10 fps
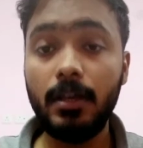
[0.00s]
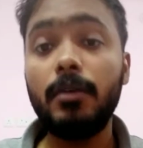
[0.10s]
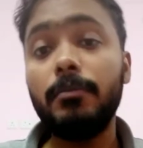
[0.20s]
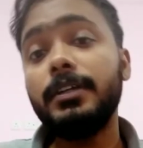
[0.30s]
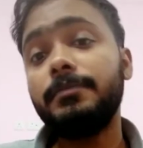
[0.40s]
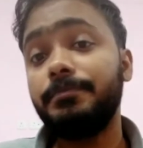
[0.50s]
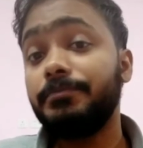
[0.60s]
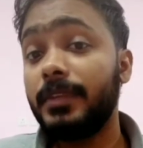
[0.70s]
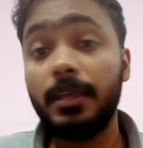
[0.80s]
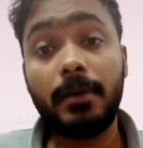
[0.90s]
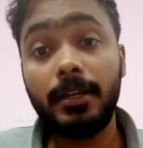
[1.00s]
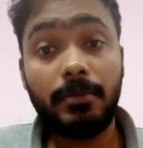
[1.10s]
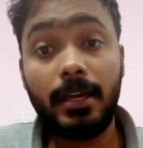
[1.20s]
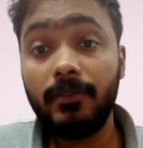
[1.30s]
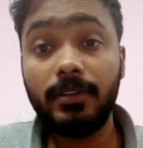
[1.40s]
but they might be
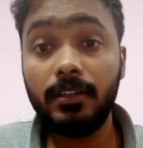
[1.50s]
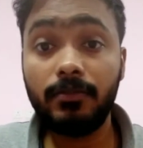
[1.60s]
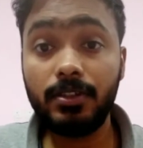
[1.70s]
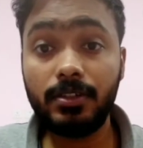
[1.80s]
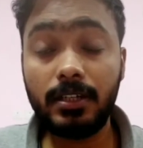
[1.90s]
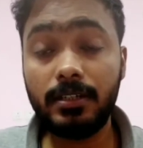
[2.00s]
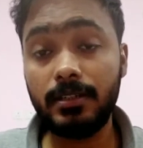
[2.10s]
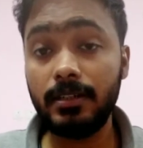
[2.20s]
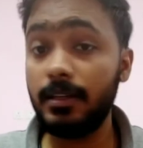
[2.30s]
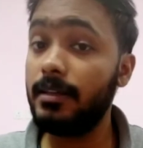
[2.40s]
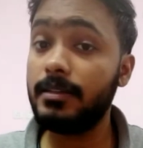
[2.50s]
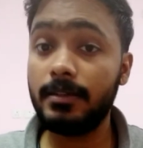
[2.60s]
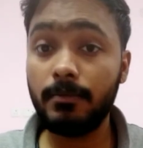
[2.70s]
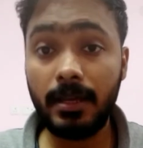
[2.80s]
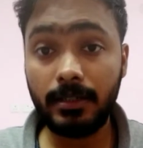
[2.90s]
having different charges. It doesn't
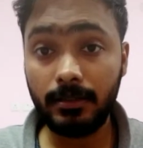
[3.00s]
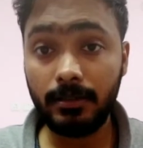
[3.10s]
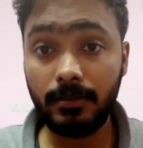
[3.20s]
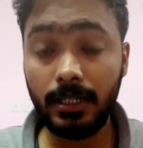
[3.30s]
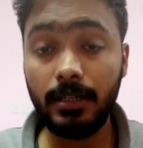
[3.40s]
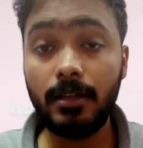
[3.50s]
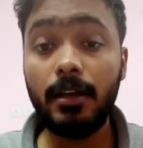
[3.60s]
matter, right?